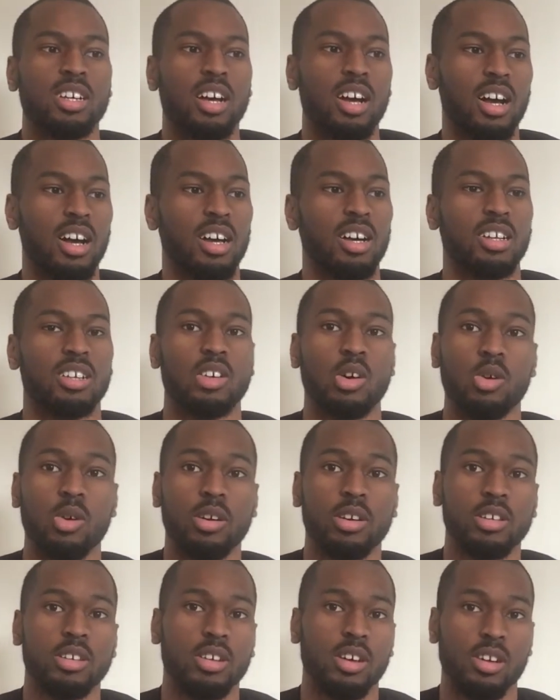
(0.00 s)
Uh,
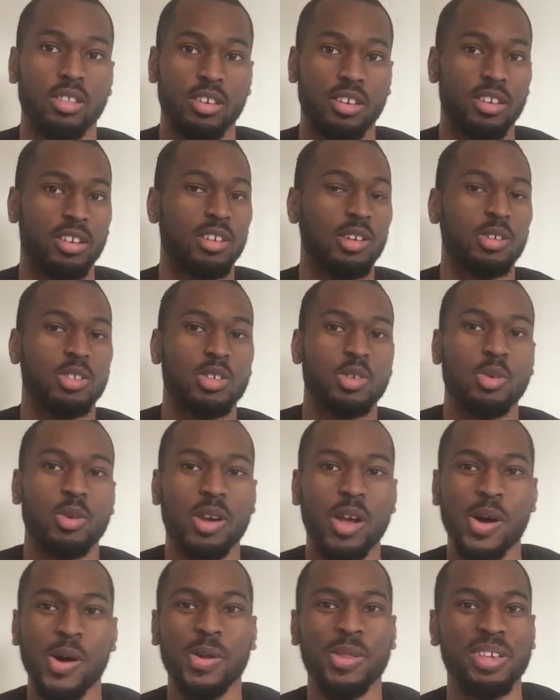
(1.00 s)
going are they going to go 2
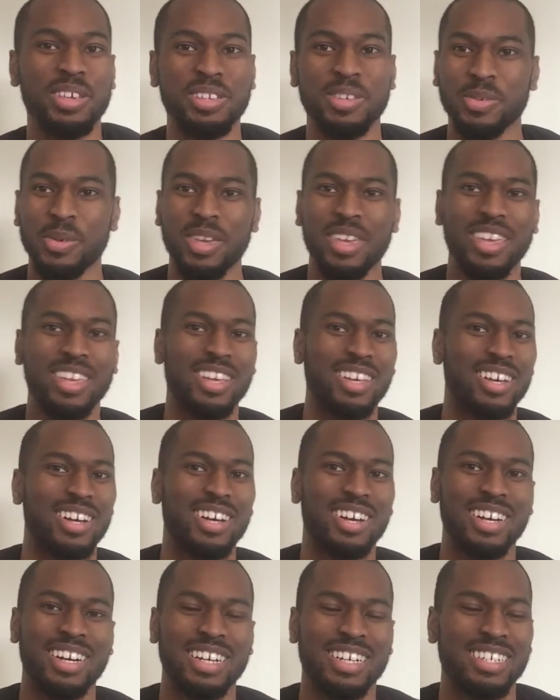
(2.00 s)
and 0 this week?
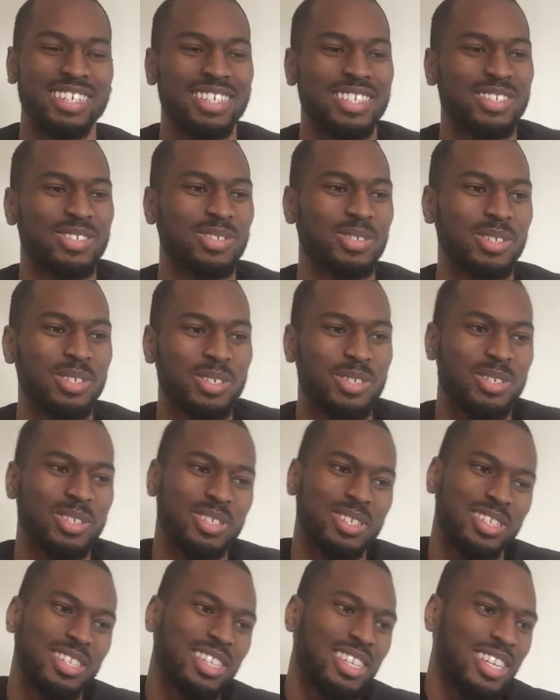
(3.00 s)
Uh,
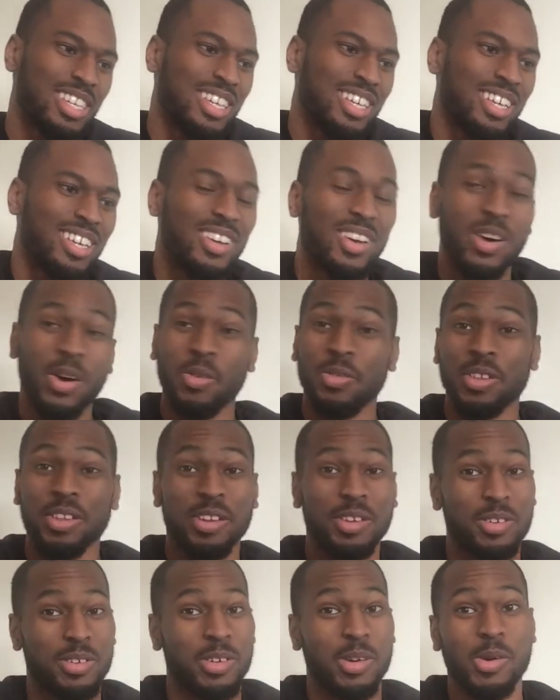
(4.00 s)

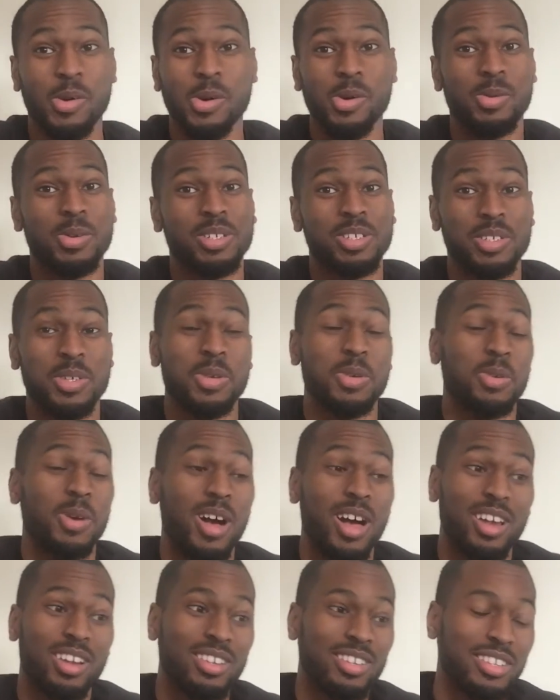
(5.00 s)
hopefully not go one 2
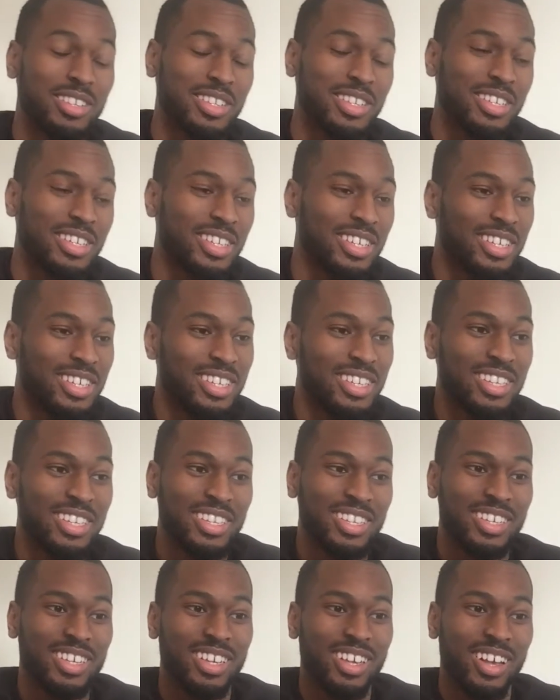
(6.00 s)
honestly.
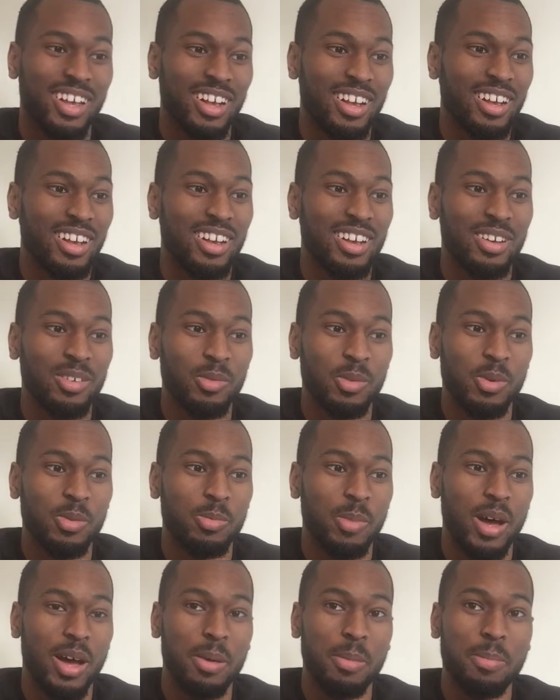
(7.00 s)
Uh,
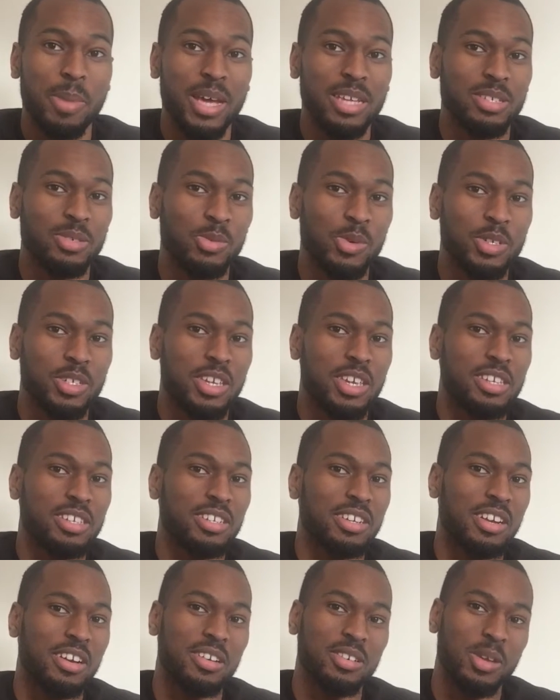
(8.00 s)
with my best and worst case
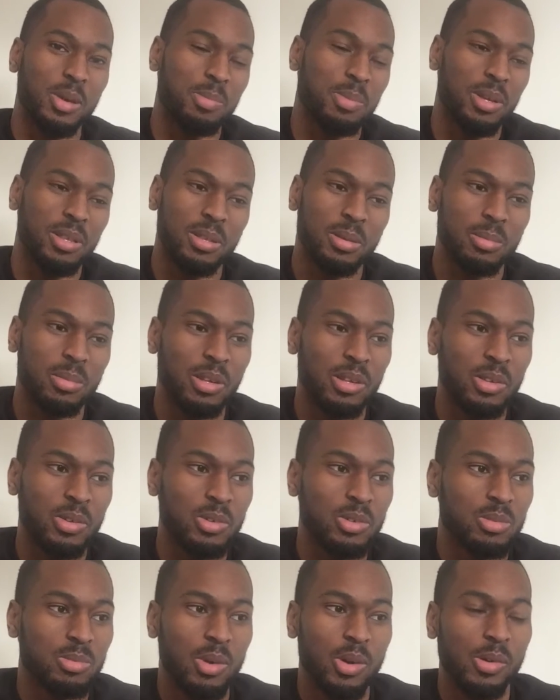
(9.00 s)
scenarios, I picked them to
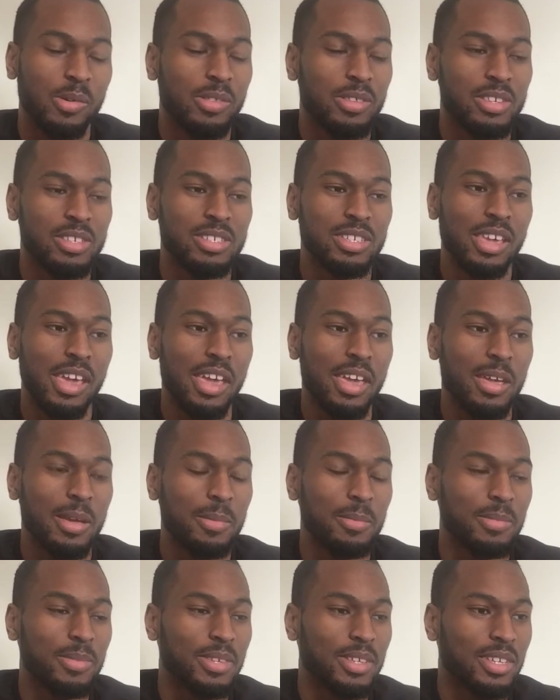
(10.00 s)
lose both of these
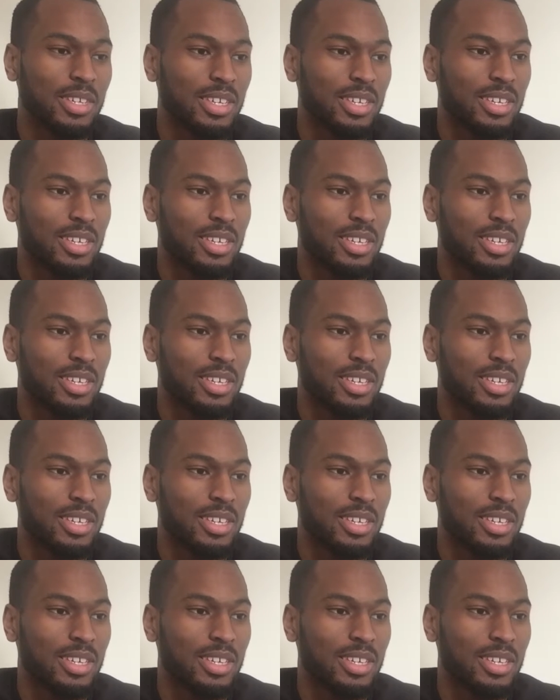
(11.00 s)
games.